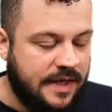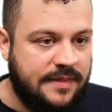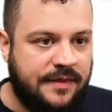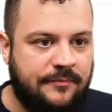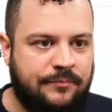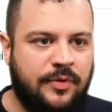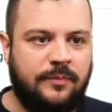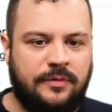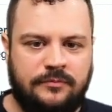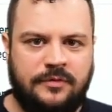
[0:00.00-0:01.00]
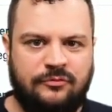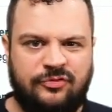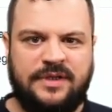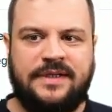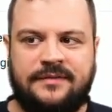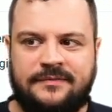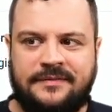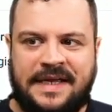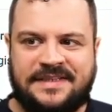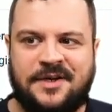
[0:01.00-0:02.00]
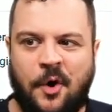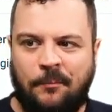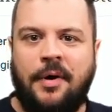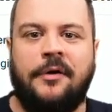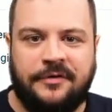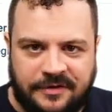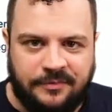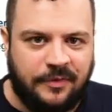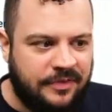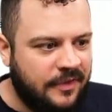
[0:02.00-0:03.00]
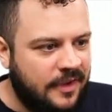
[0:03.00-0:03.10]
that problem really gets compounded with,